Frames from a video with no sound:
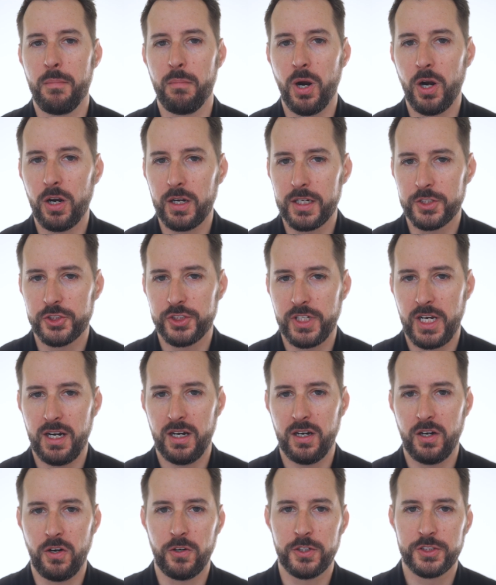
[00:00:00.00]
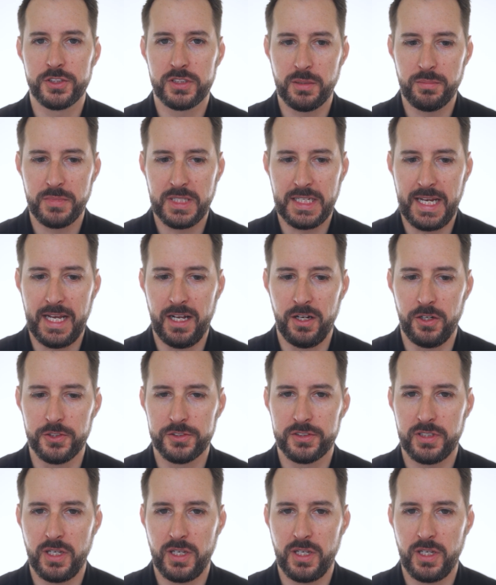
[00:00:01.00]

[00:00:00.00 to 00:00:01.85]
market share, or something else.